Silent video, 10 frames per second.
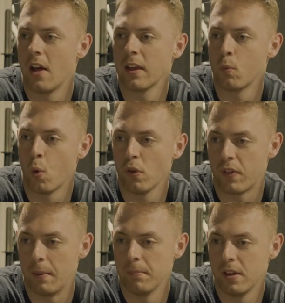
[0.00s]
I think one of
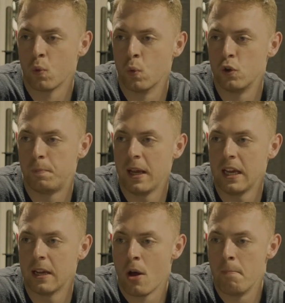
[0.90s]
them would be